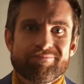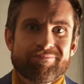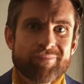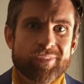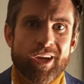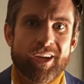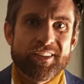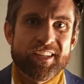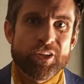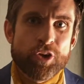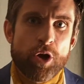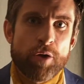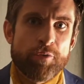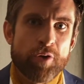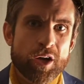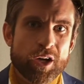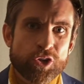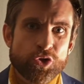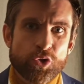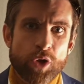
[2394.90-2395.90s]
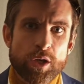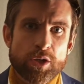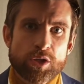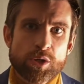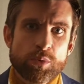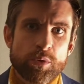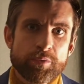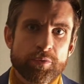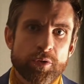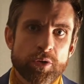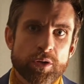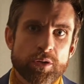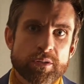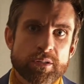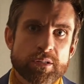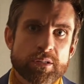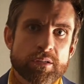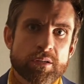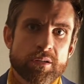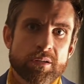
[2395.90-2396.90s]
I didn't know if I could trust you at
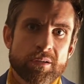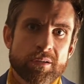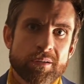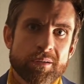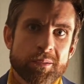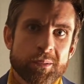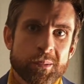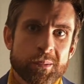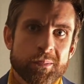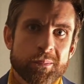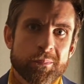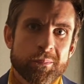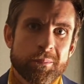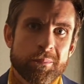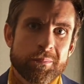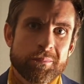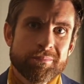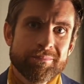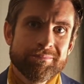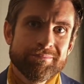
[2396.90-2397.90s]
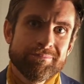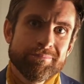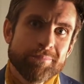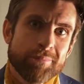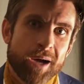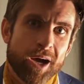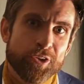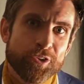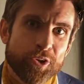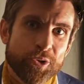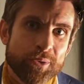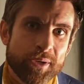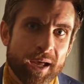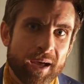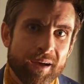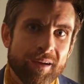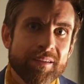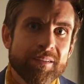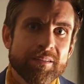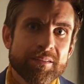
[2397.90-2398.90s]
first. But I do
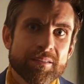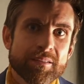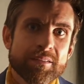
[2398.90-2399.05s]
now.